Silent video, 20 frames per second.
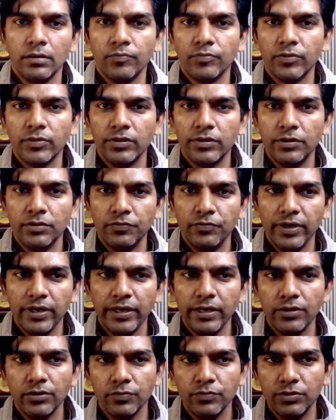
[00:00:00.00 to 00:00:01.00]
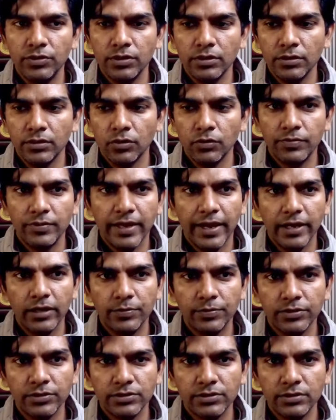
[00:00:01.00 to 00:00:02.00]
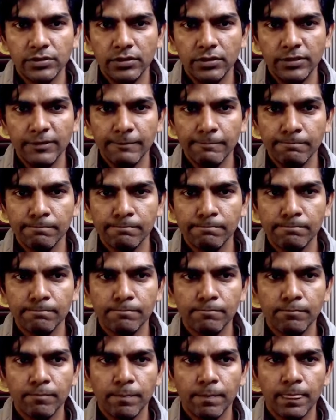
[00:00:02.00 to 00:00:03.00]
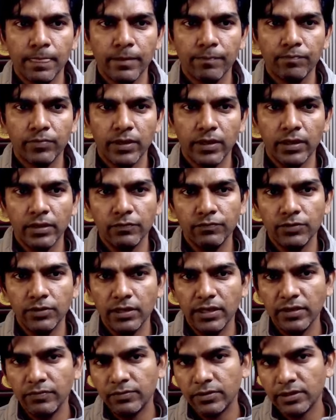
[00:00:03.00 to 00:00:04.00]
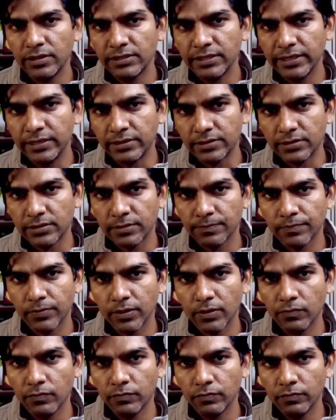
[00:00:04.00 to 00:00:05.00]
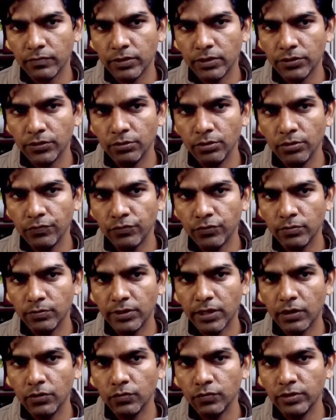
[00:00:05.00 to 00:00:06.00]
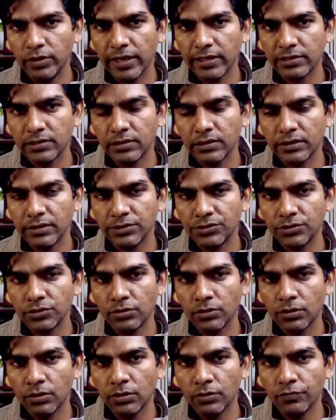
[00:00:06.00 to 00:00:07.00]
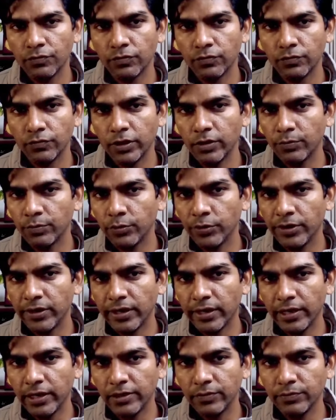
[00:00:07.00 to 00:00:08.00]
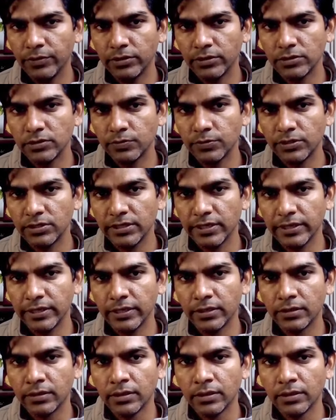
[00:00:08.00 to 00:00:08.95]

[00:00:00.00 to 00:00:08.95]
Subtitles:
The weight of that person, if the lift descends with a uniform downward acceleration of 1.8 meters per second